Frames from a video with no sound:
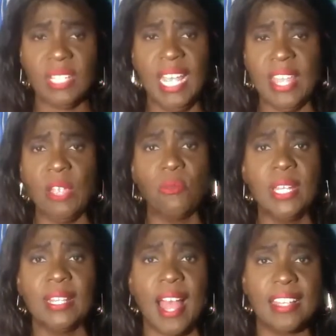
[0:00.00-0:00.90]
And they
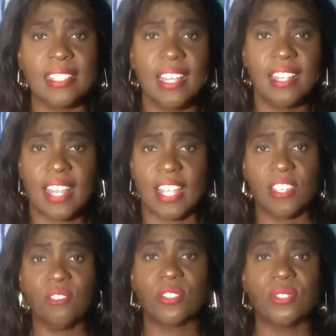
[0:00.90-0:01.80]
realize that
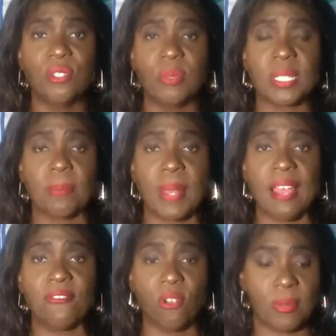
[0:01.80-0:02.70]
YouTube is a
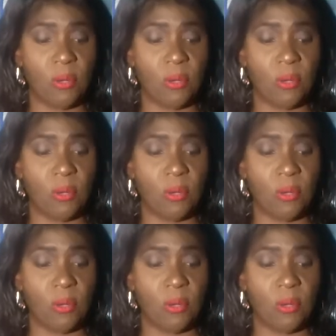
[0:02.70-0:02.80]
platform